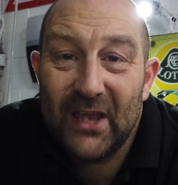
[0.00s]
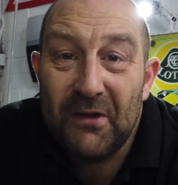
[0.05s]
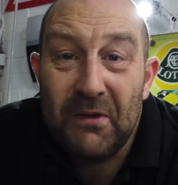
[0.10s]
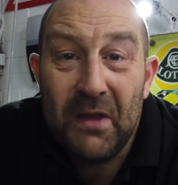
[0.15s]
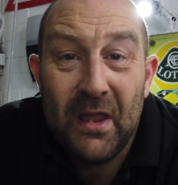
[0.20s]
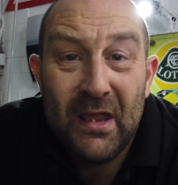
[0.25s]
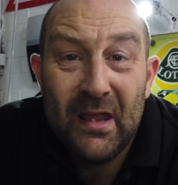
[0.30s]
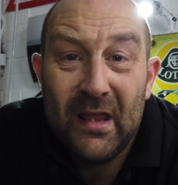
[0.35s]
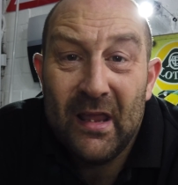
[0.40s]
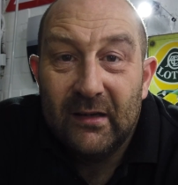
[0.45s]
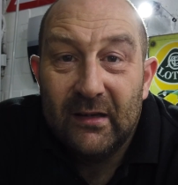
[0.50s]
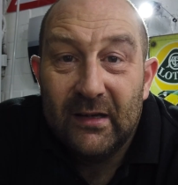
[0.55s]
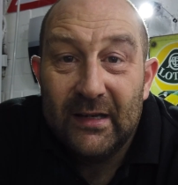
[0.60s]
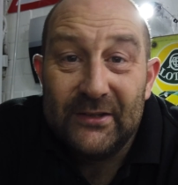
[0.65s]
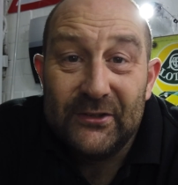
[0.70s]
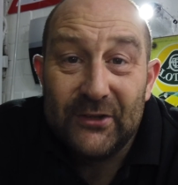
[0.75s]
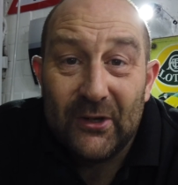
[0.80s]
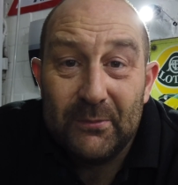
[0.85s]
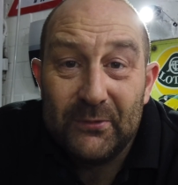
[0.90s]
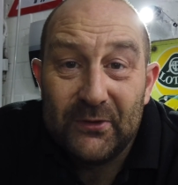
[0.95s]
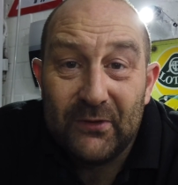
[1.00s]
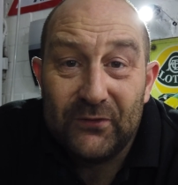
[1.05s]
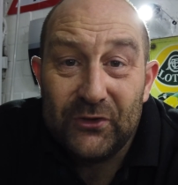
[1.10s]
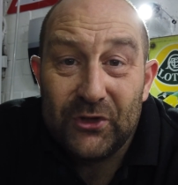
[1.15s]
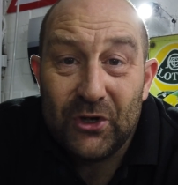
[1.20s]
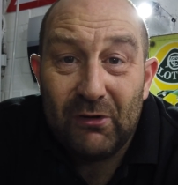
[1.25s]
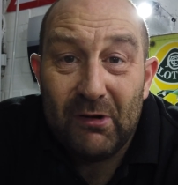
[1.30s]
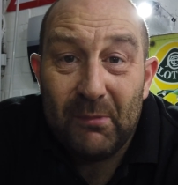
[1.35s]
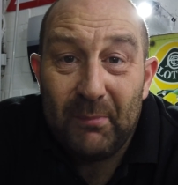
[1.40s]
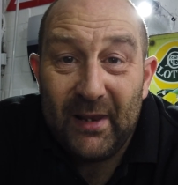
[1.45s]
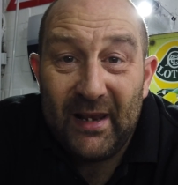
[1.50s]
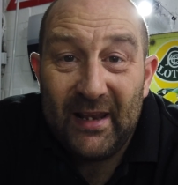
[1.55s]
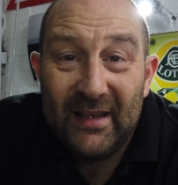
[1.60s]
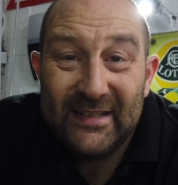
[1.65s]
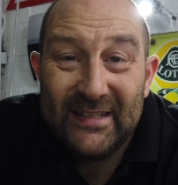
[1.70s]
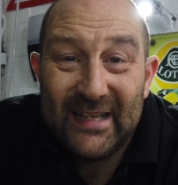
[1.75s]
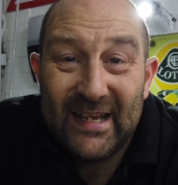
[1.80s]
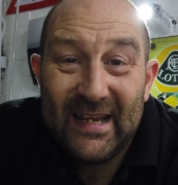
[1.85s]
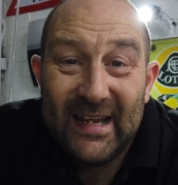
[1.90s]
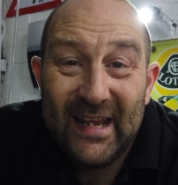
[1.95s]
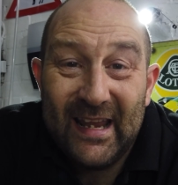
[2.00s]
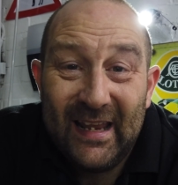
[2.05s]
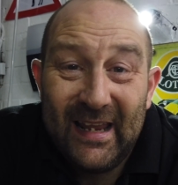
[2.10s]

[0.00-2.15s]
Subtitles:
So in terms of durability,